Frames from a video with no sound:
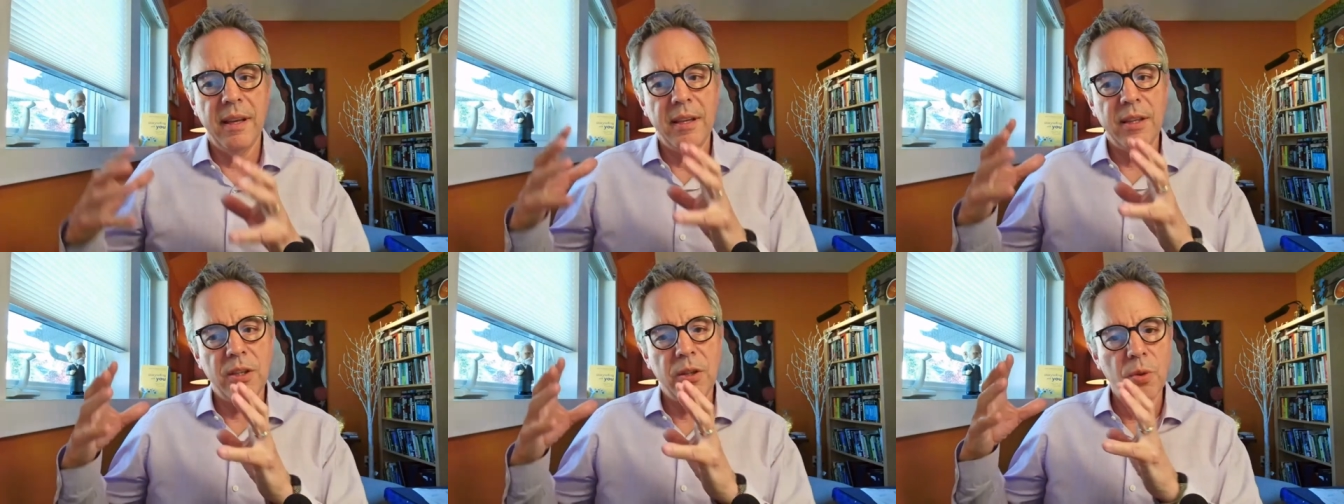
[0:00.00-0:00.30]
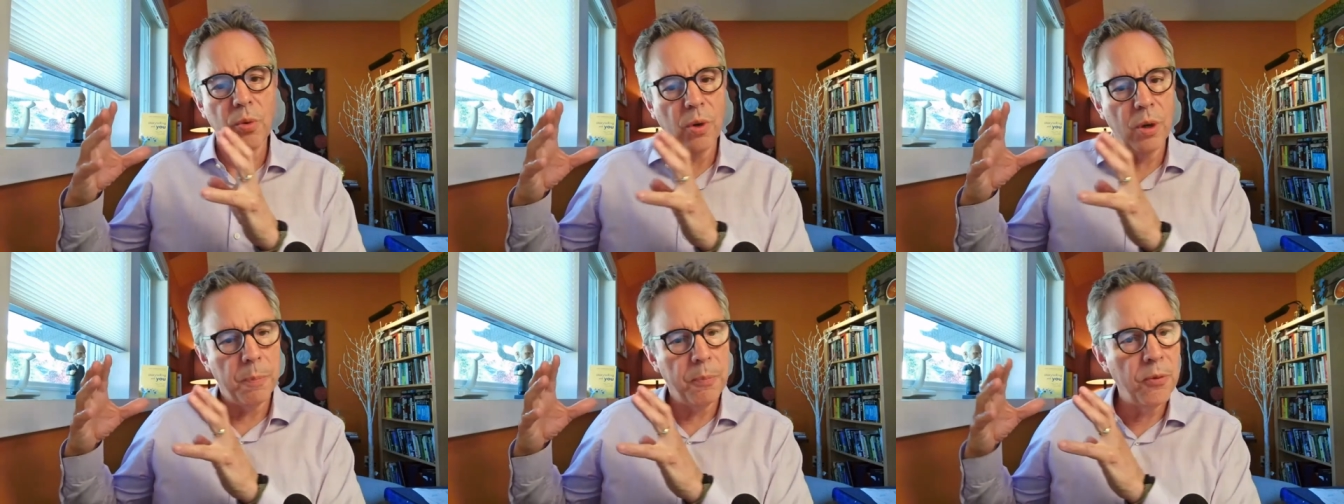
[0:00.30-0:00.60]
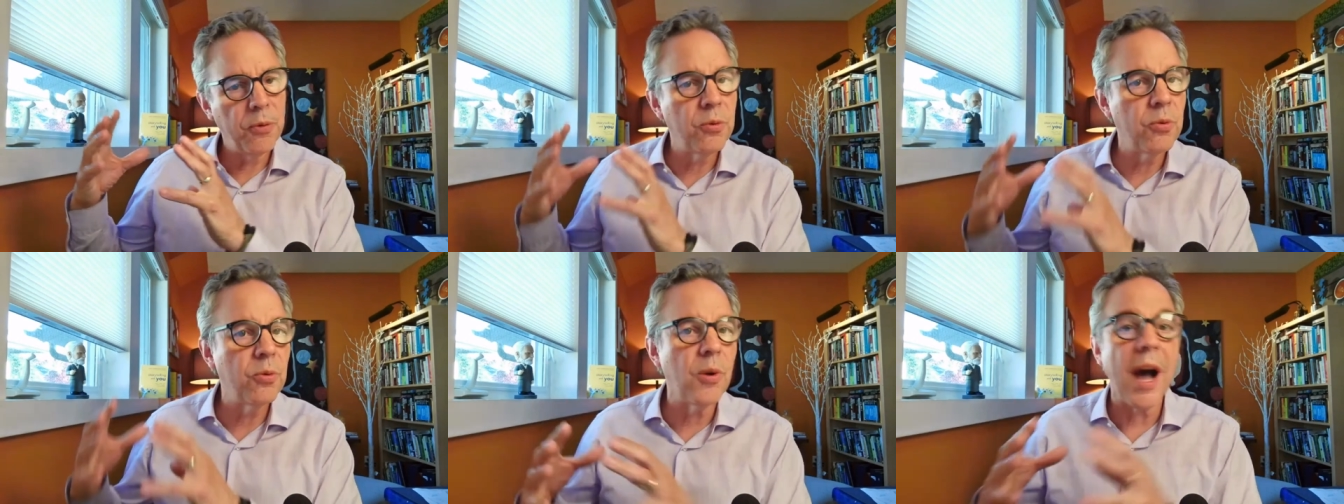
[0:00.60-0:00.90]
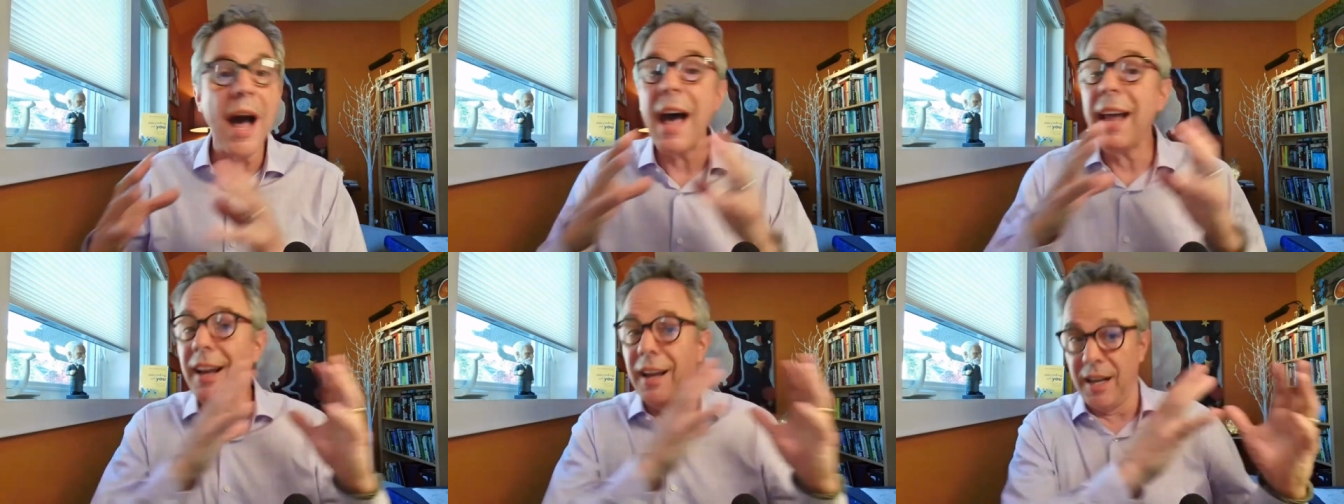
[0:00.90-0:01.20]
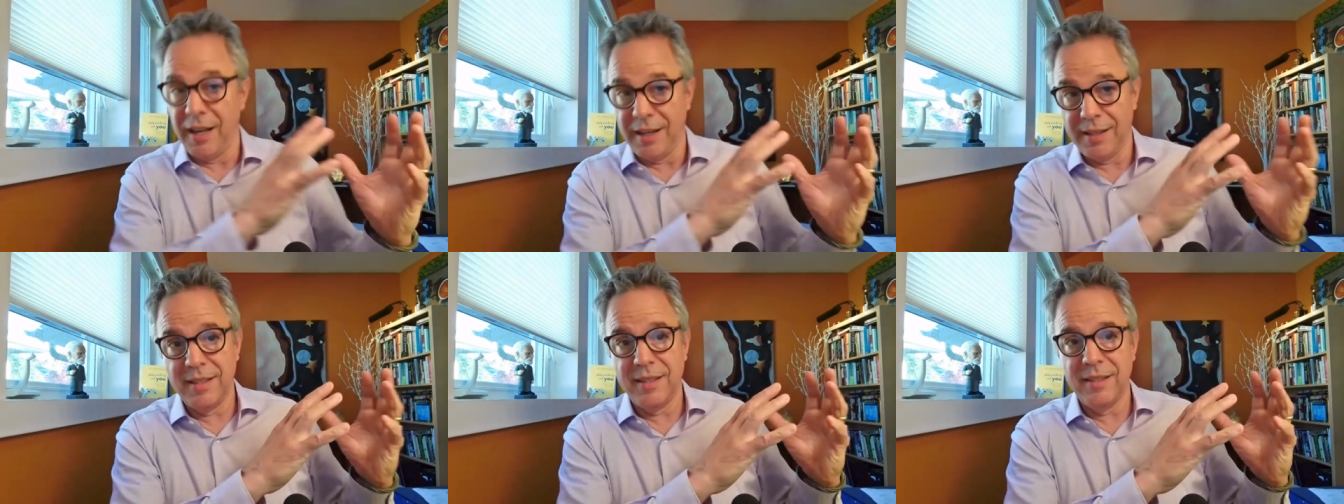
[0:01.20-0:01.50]
your
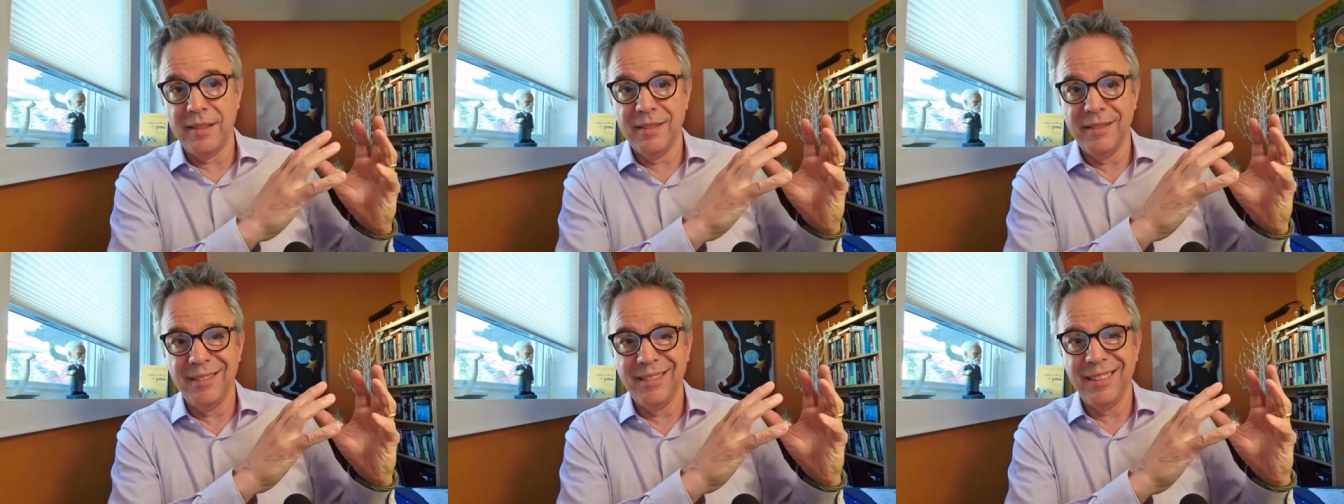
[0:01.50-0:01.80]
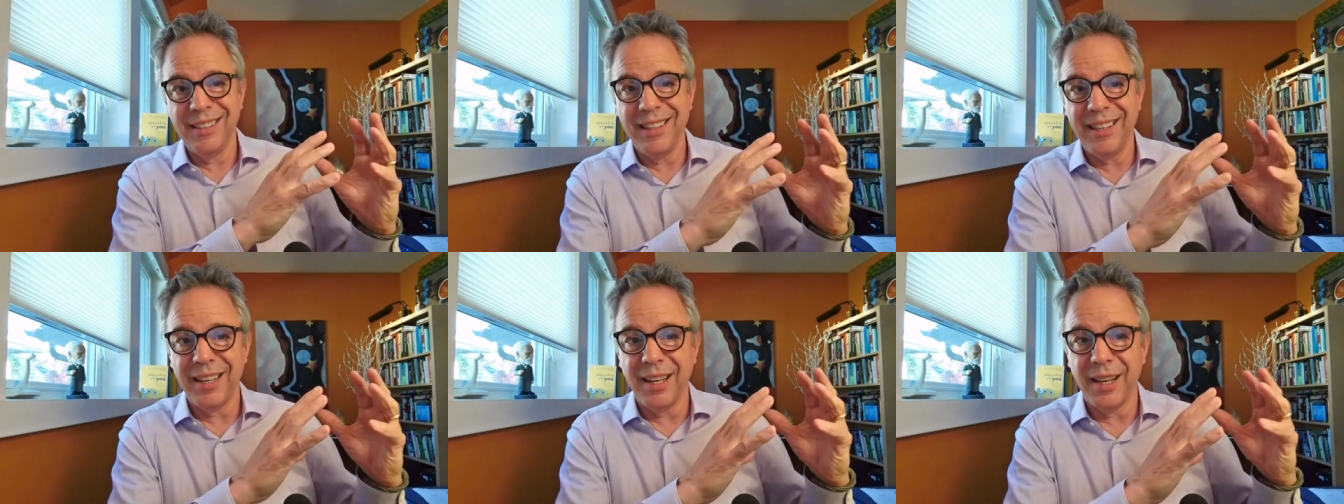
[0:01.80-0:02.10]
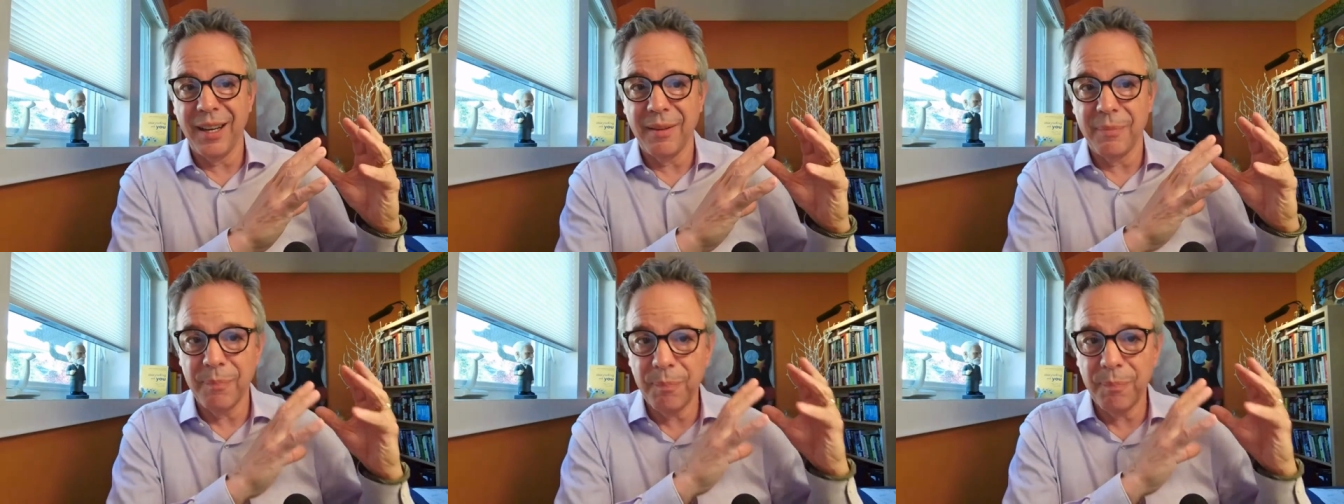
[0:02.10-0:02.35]
product in a